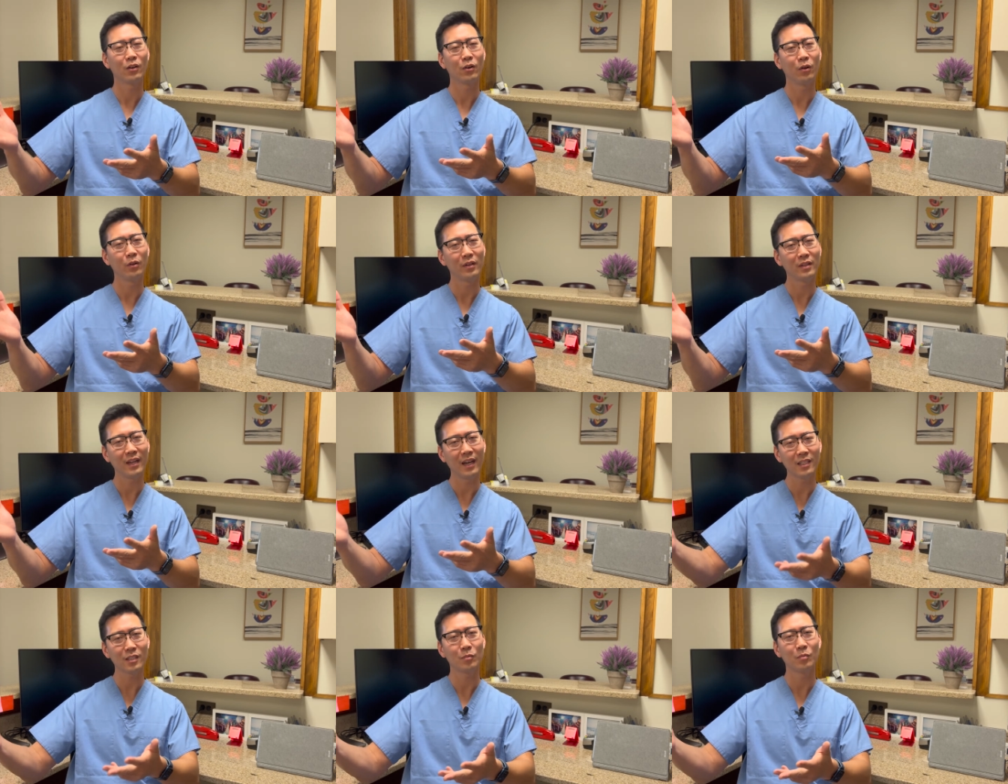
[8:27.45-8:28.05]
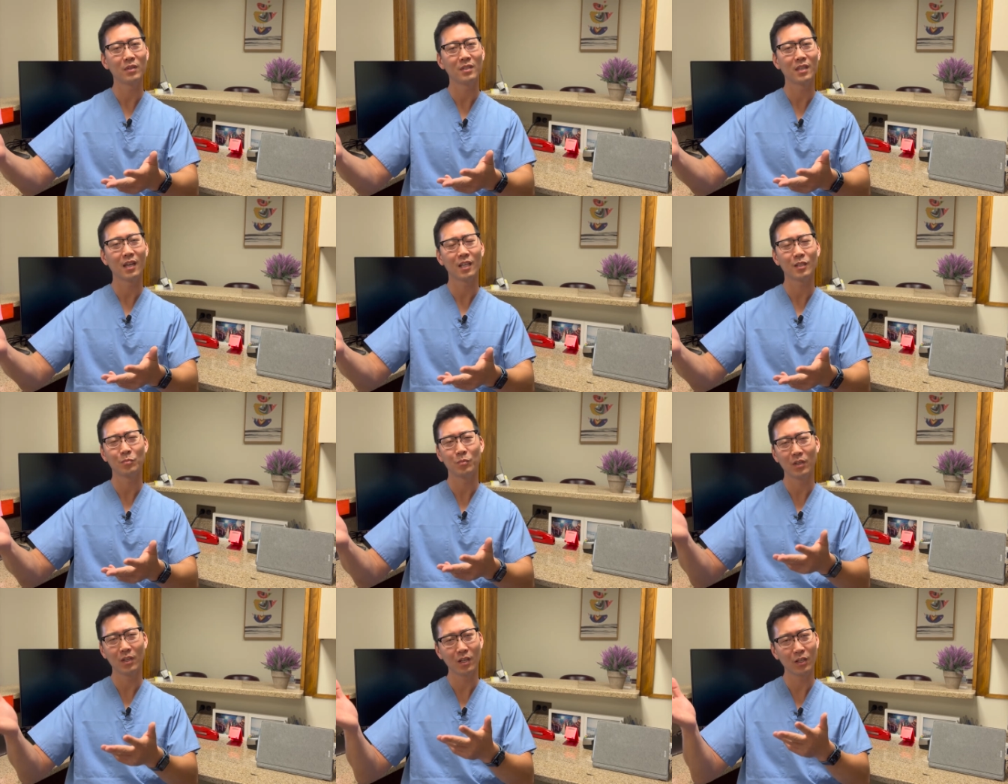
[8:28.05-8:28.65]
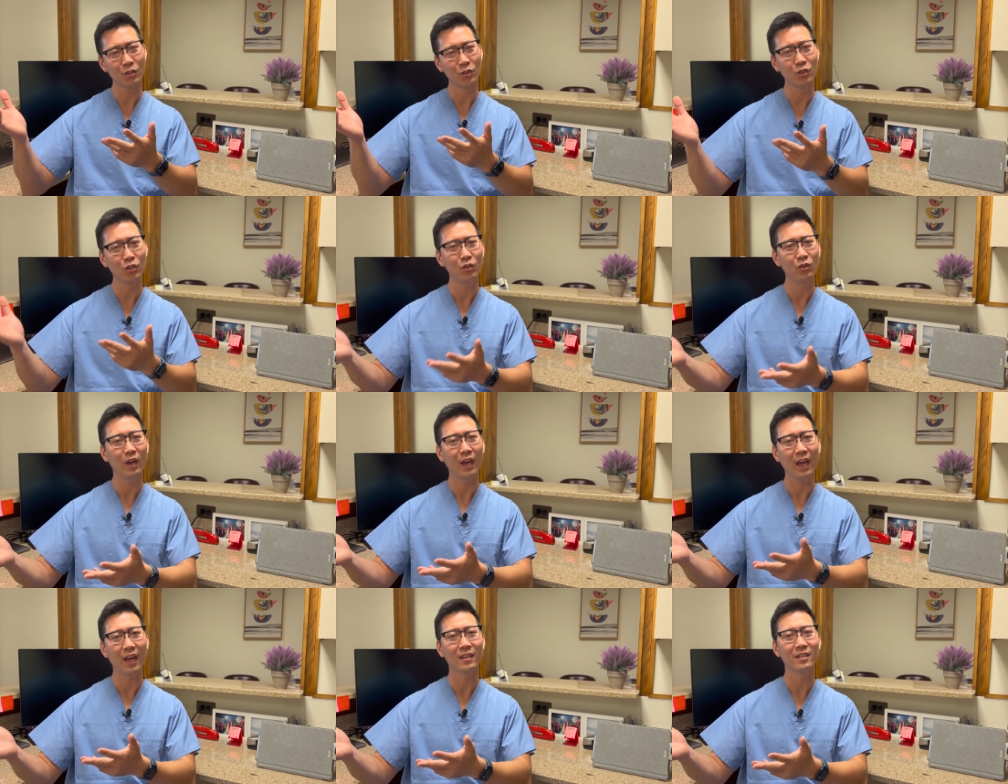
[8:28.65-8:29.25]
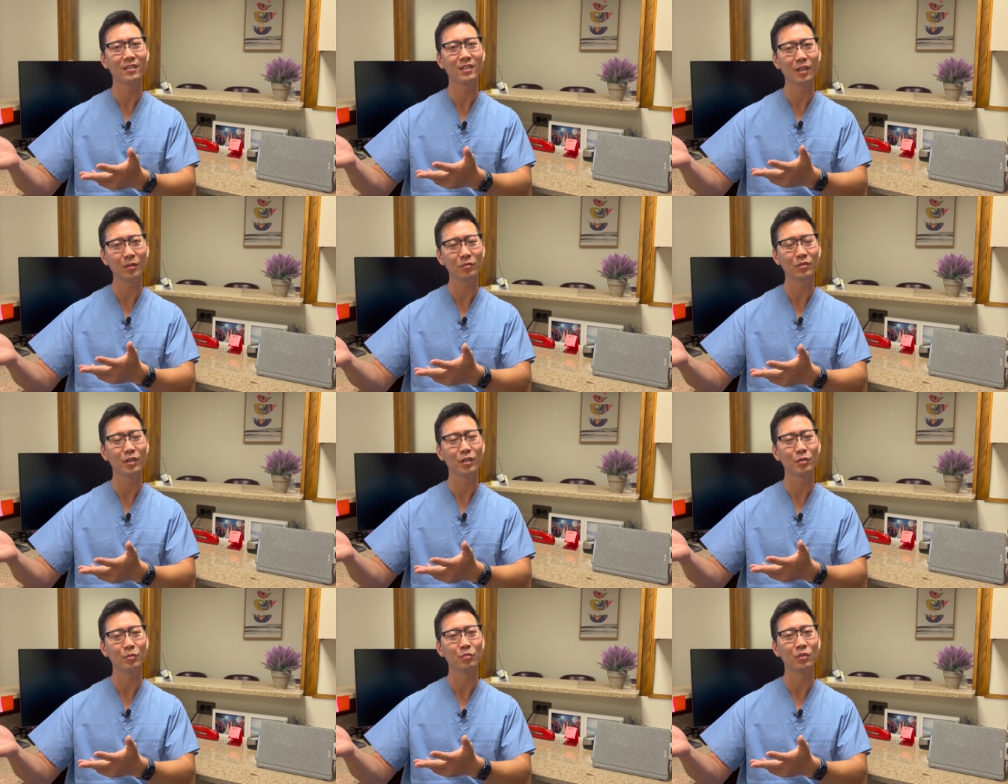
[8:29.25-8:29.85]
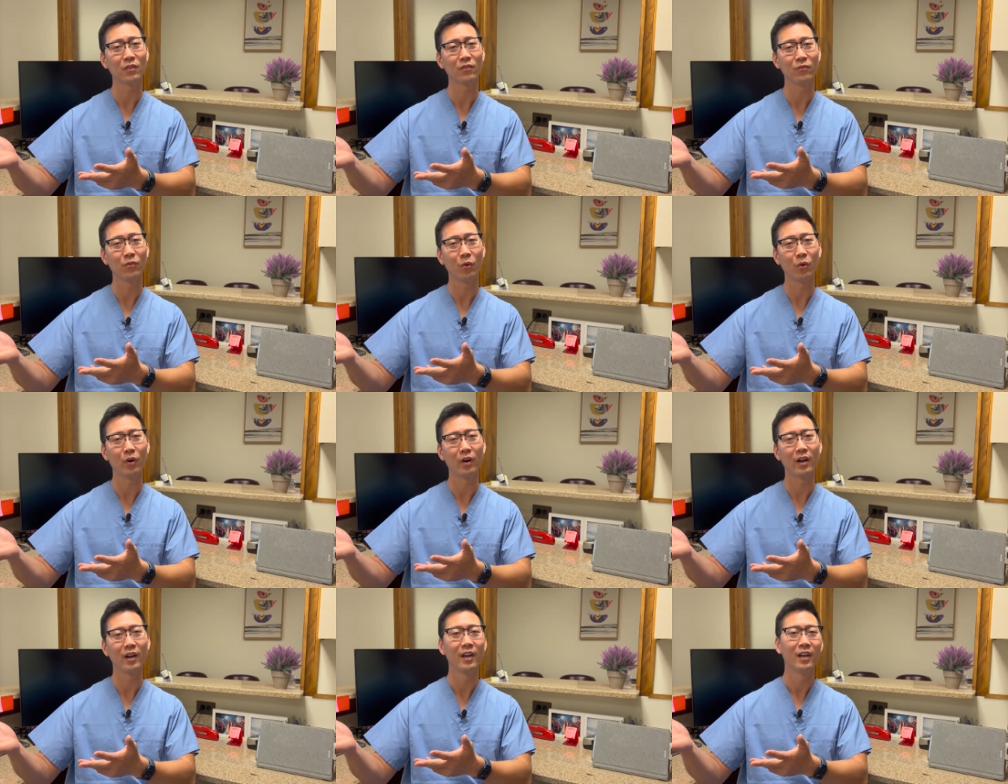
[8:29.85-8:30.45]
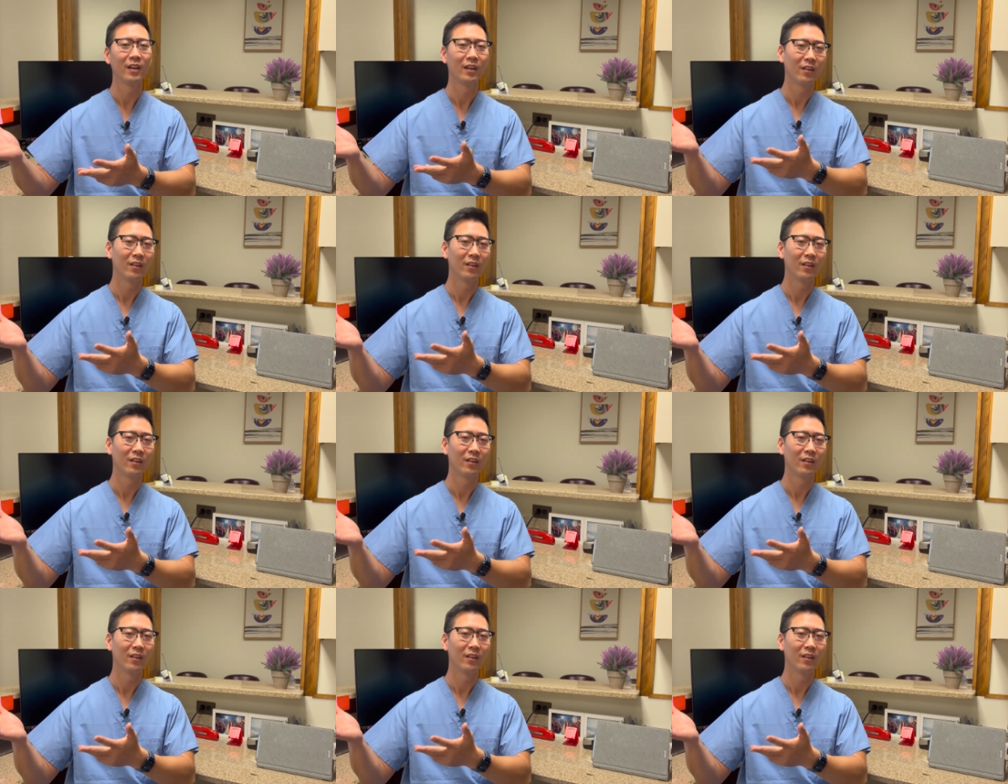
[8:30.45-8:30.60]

colonoscopy test because you had symptoms before.